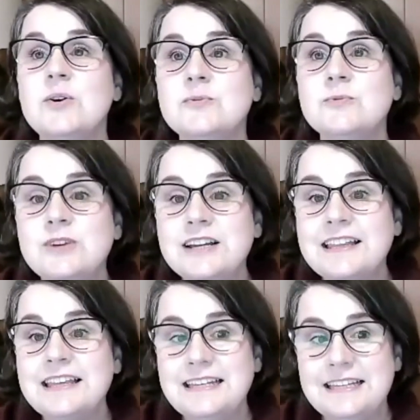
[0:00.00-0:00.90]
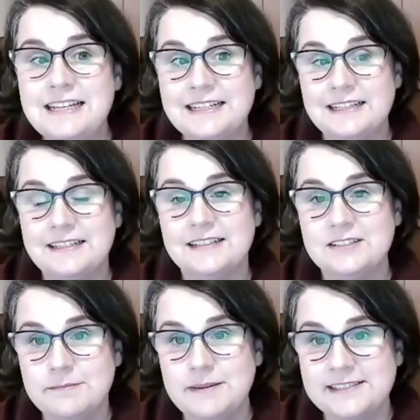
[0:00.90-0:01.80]
really needed
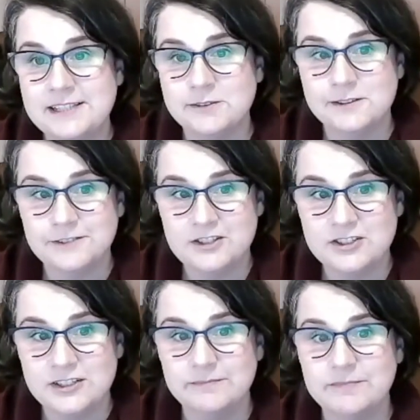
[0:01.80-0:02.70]
to be self-sufficient,